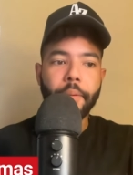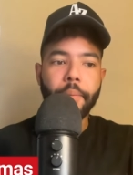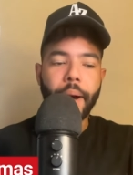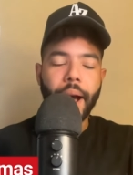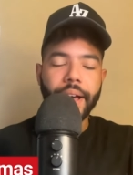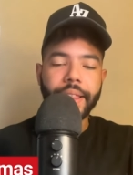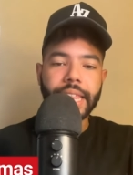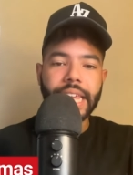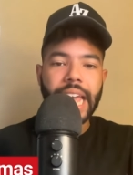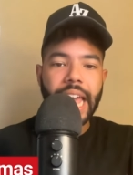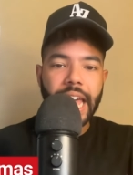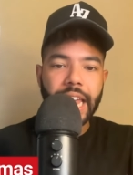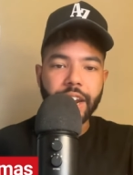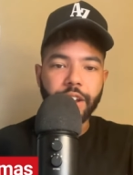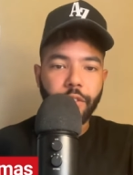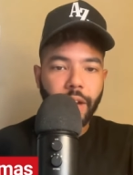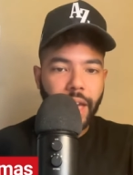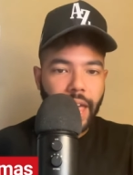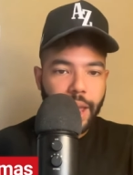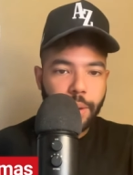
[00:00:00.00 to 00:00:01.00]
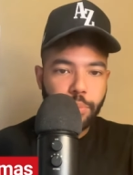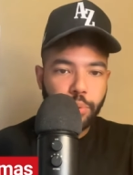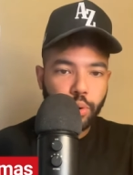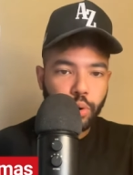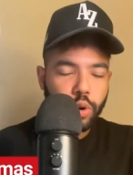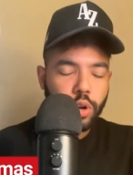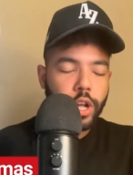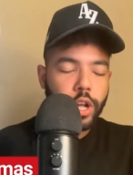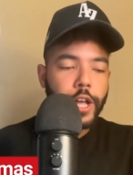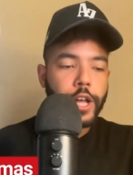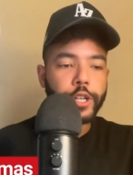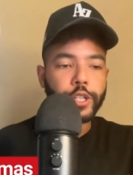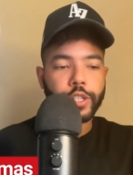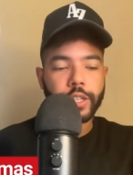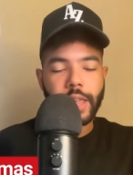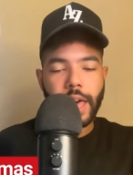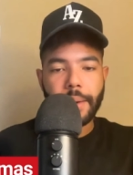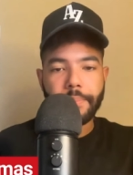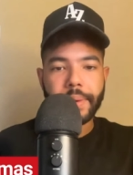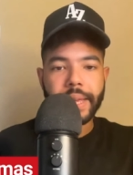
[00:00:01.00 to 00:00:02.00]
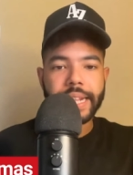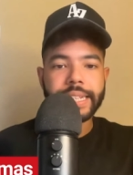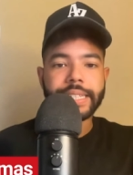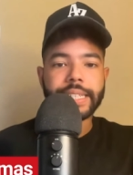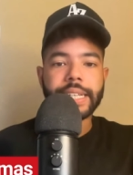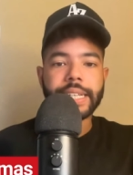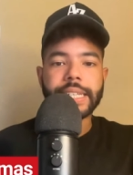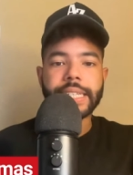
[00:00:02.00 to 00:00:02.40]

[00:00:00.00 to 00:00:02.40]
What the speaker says: by the end of April. So that means